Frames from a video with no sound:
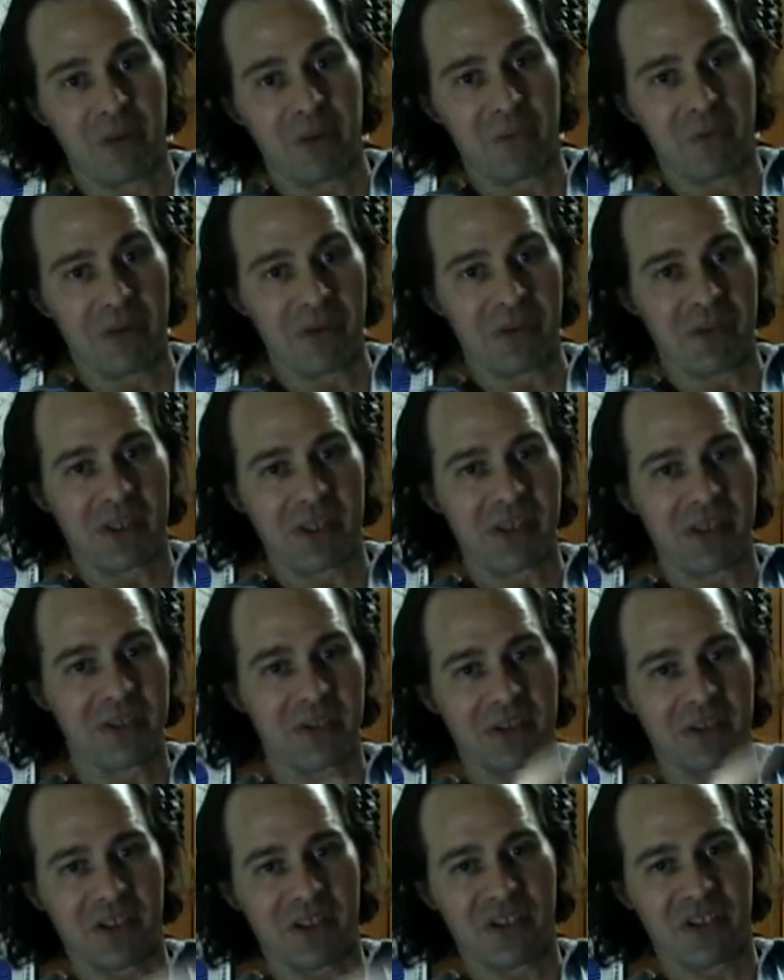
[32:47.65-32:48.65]
birthday so
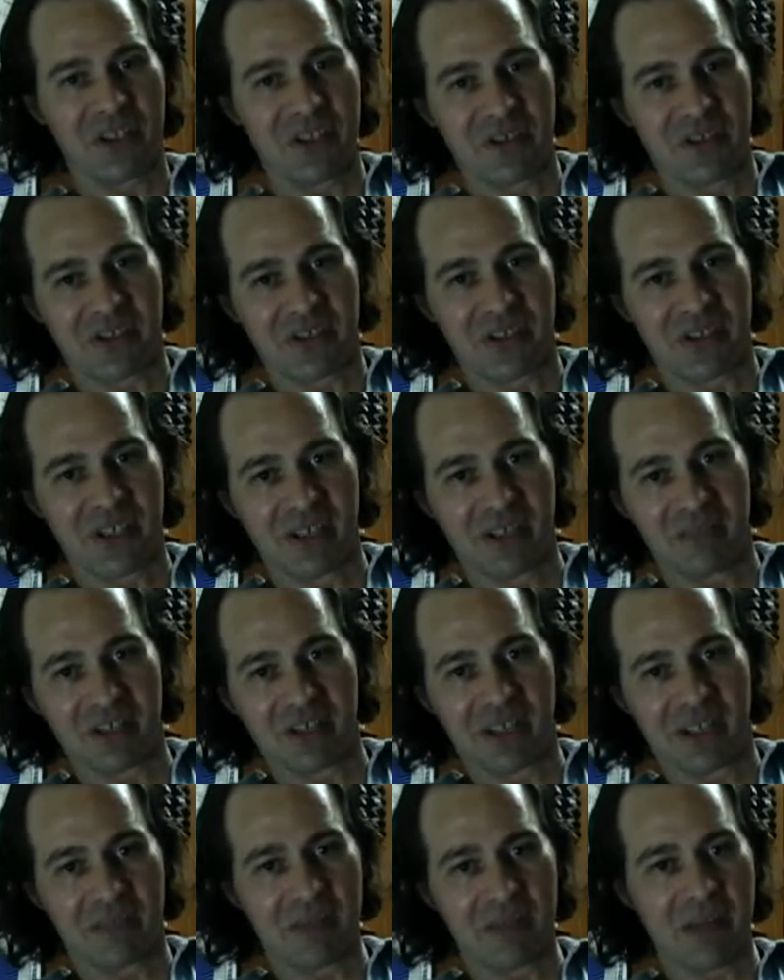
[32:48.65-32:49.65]
you can send her a gift
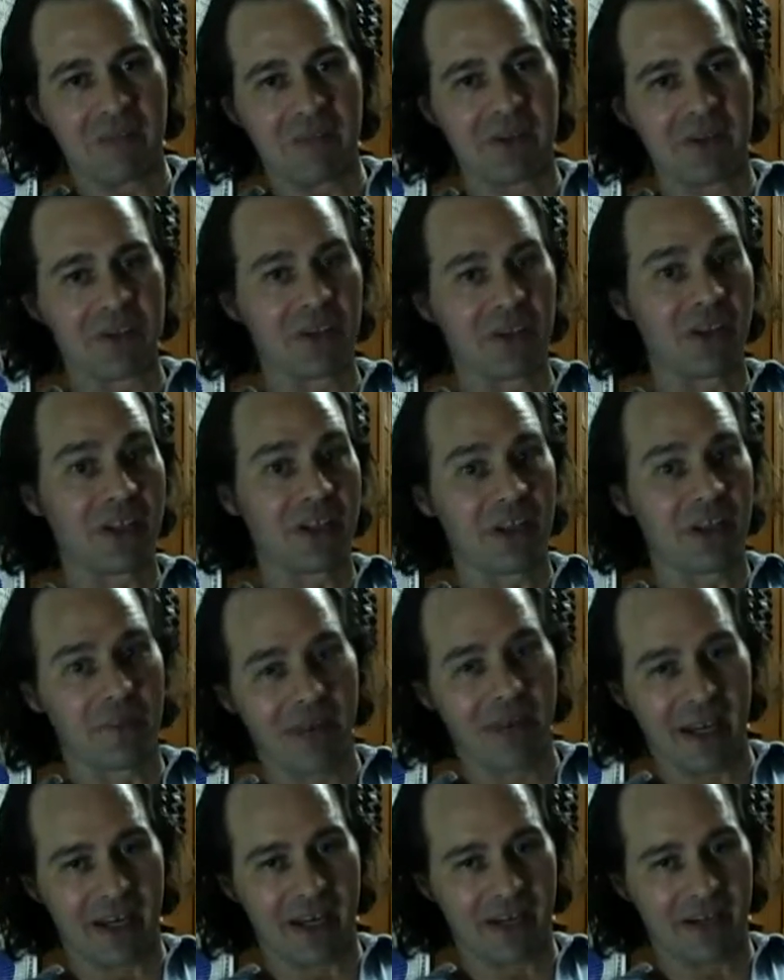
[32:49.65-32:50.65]
and maybe she'll like you
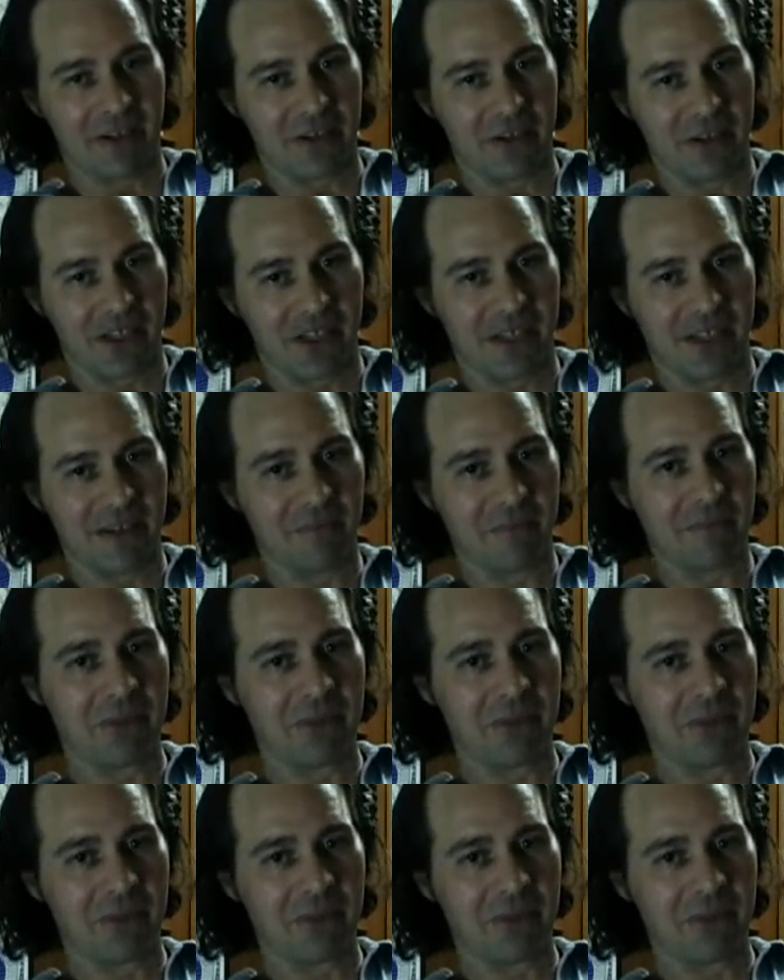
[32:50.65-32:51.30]
back, okay?